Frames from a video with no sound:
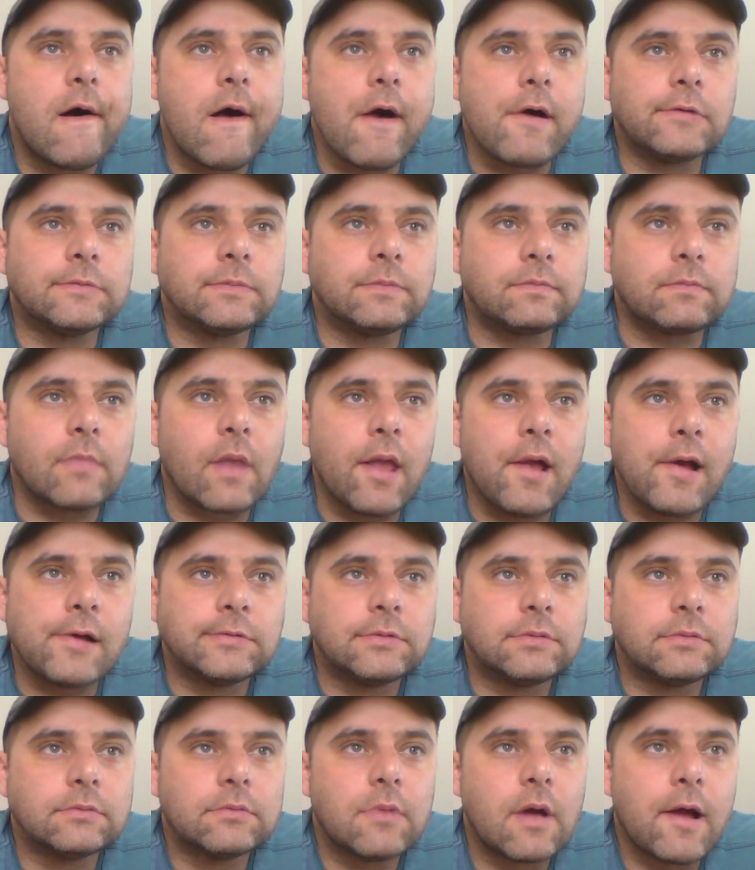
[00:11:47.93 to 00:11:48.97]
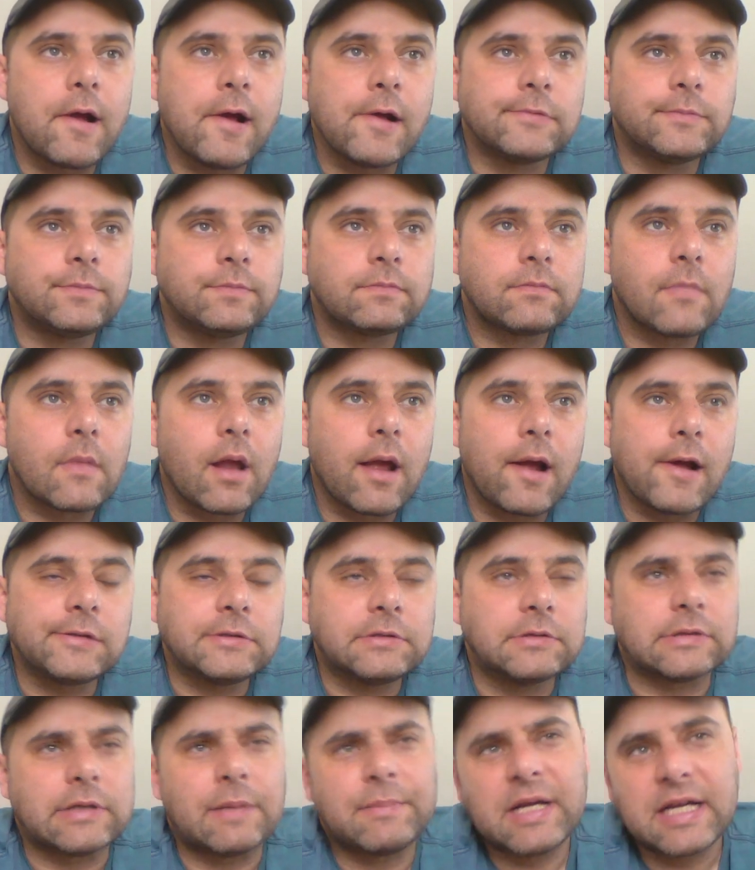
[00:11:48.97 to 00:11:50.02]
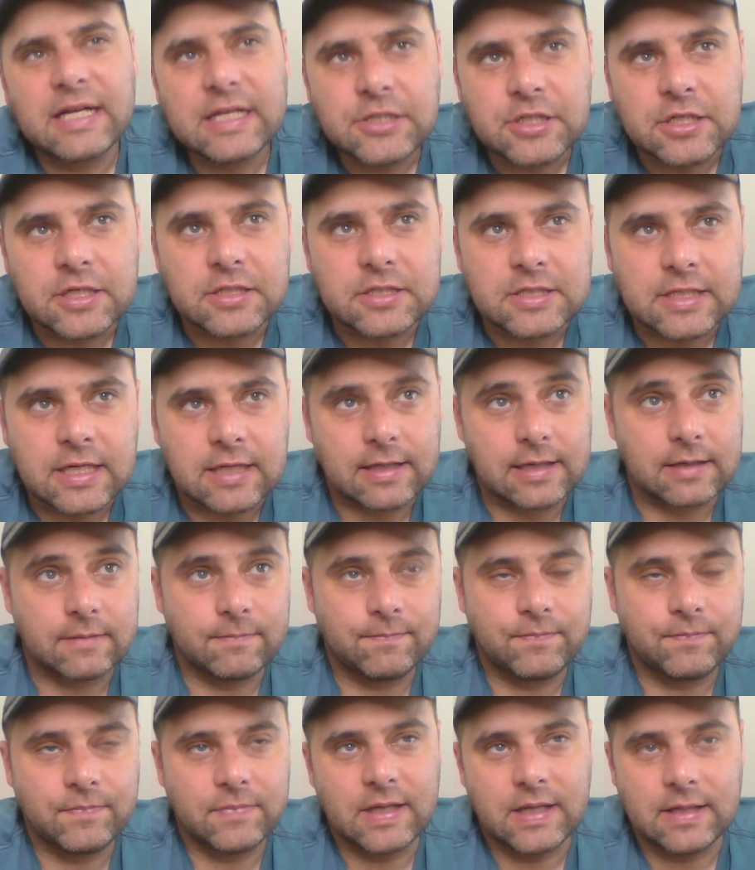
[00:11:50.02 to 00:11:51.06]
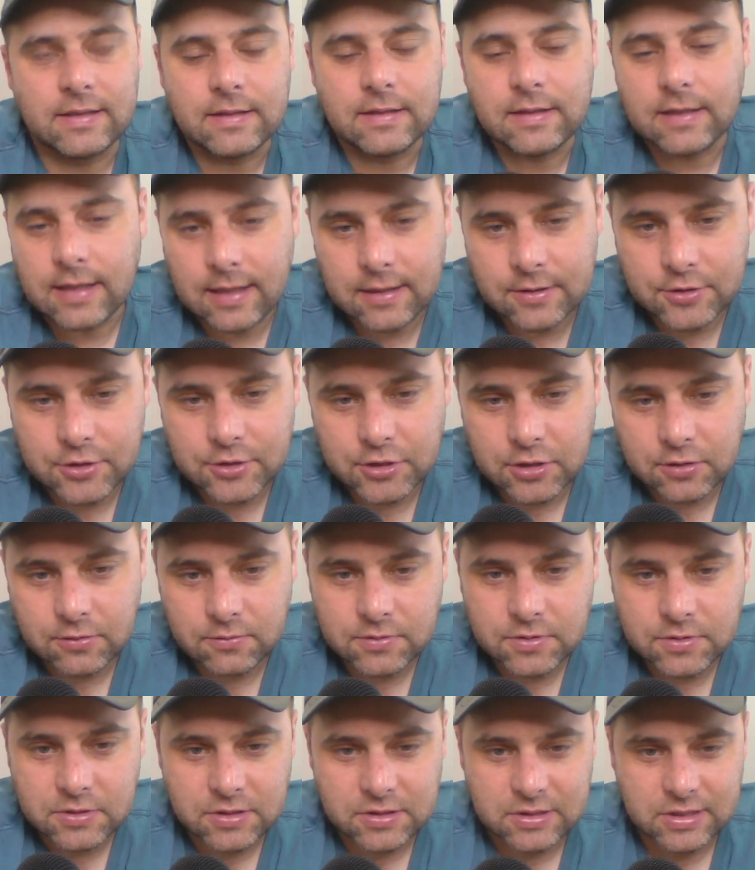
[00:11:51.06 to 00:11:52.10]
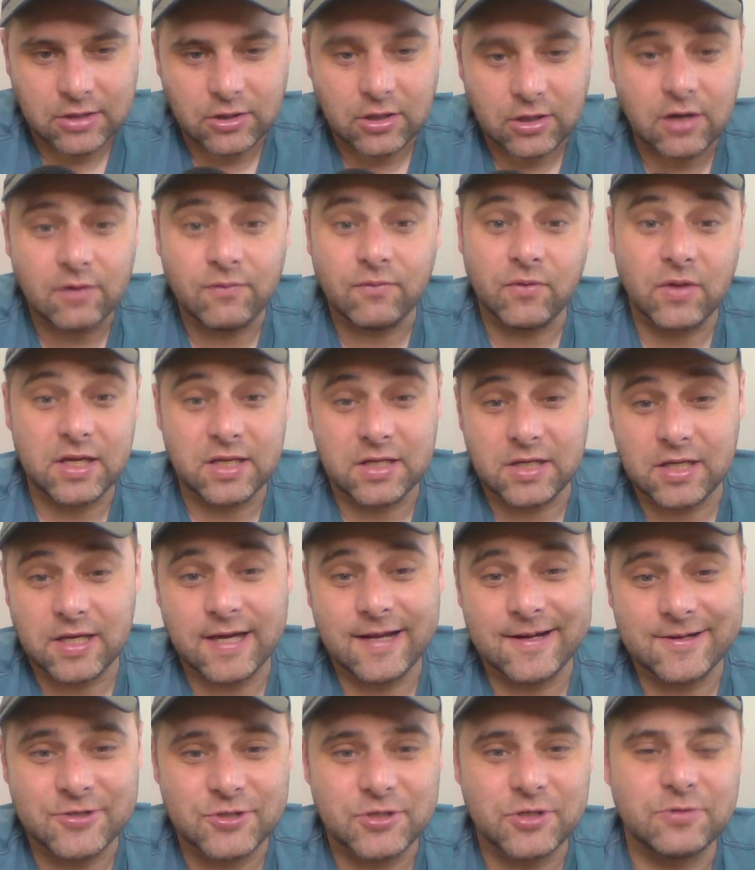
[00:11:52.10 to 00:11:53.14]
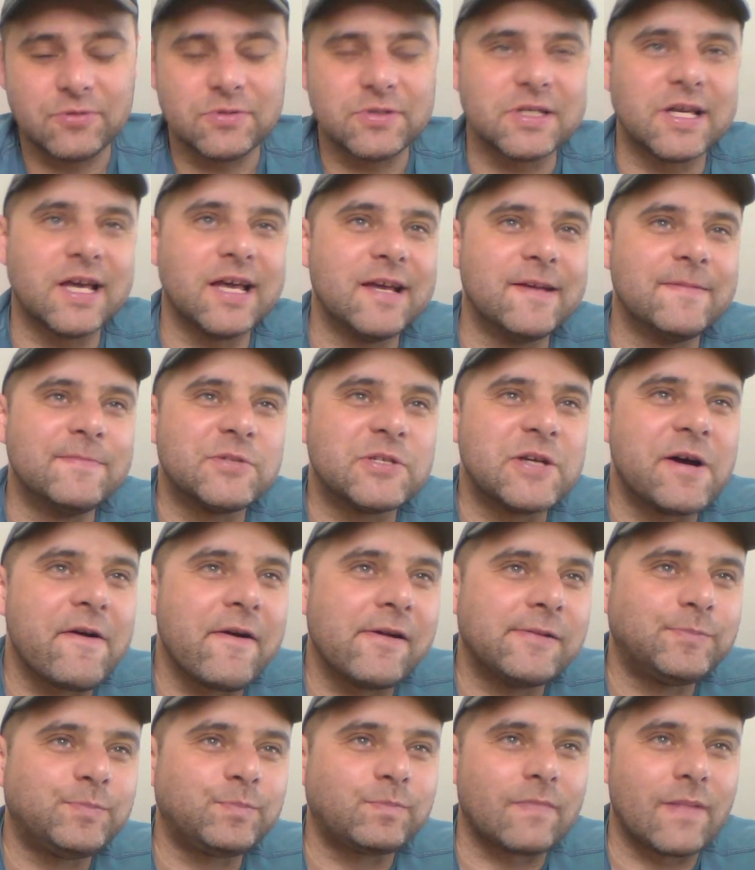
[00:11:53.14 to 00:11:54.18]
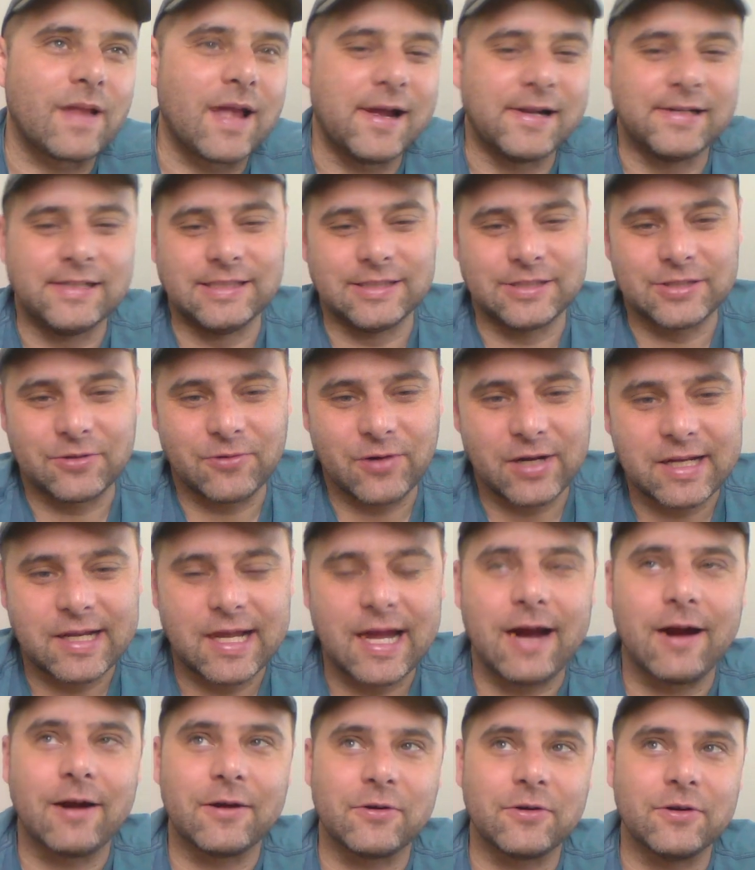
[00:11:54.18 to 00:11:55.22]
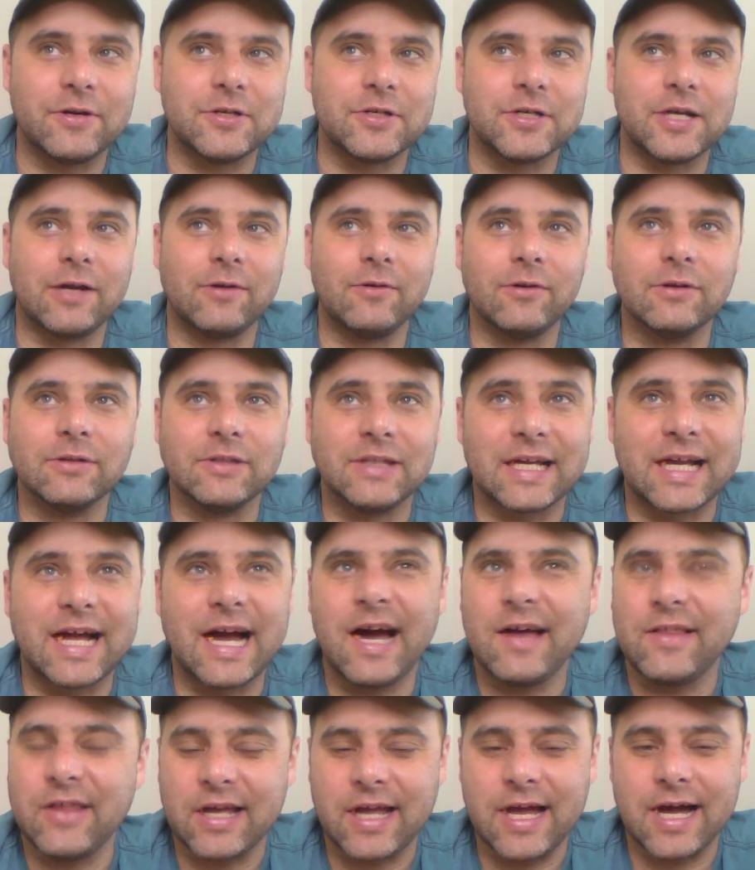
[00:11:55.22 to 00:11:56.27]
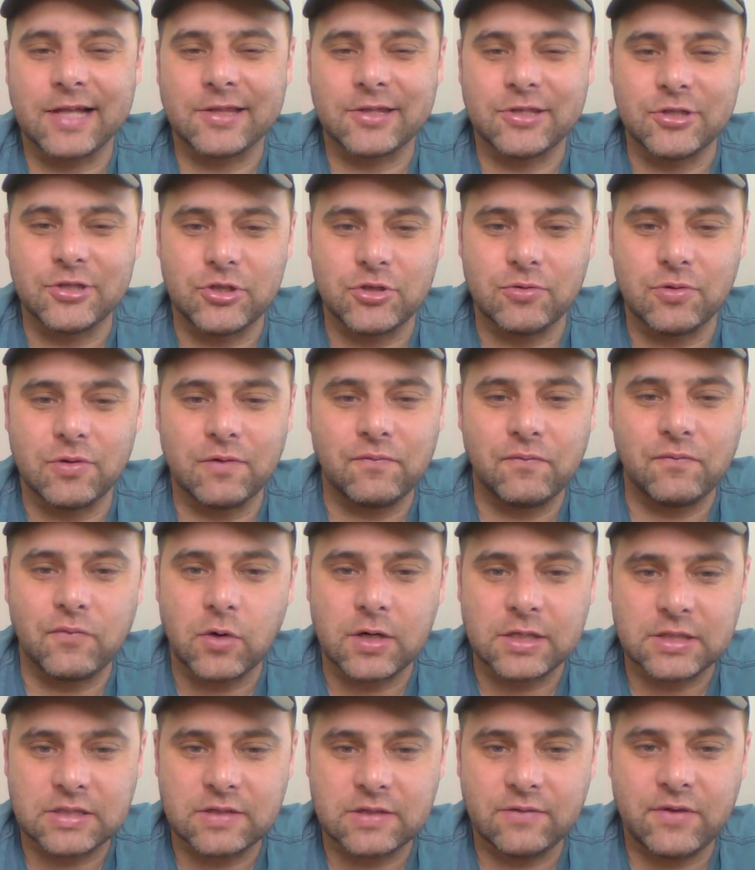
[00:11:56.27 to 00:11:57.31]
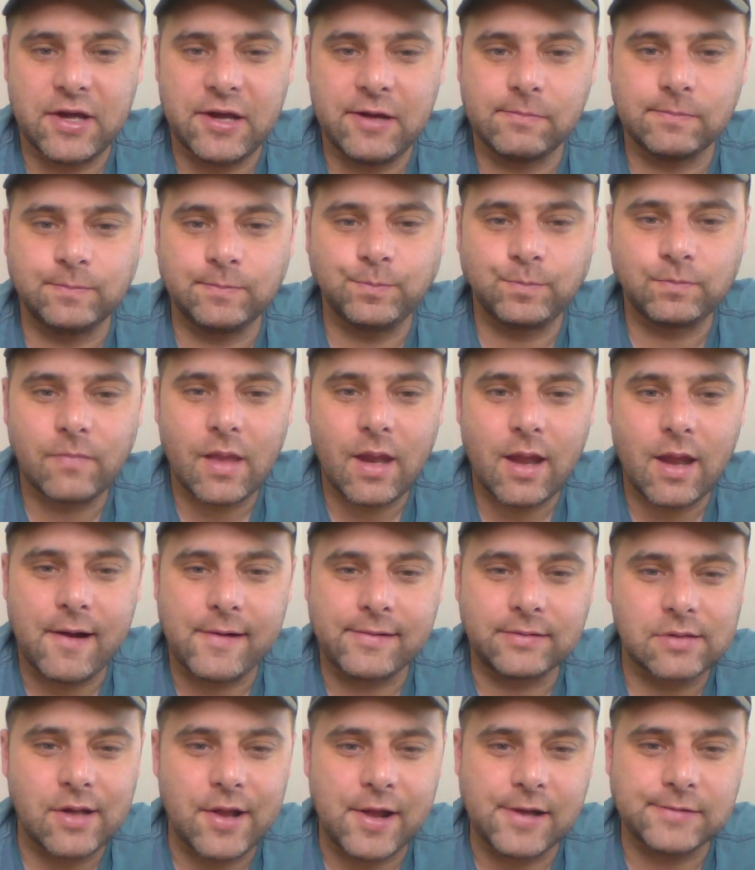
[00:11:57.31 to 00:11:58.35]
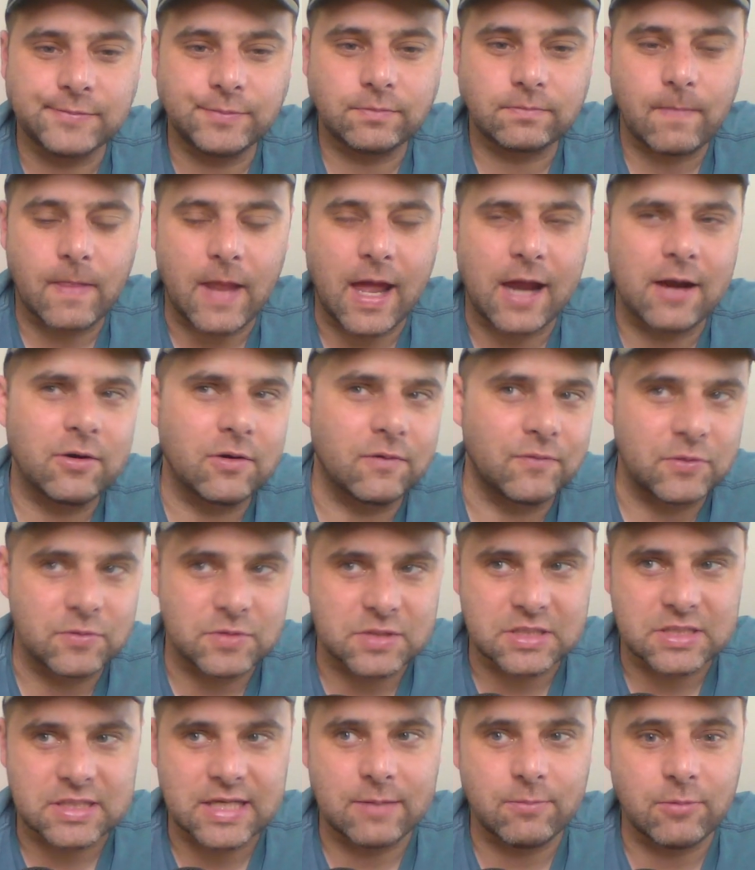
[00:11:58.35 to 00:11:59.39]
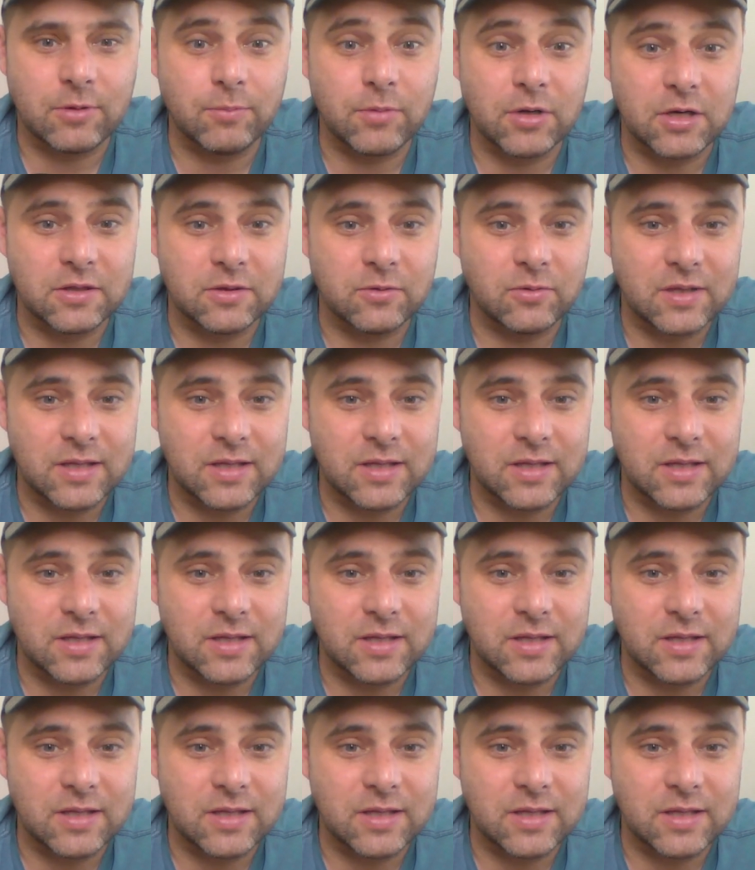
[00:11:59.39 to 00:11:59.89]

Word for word: Um, I mean, I guess you could say like Indiana Jones, because I love Indiana Jones games, and he's a great character in general. And the guy they got to do the voice of him, I don't know if he was the same one, but in the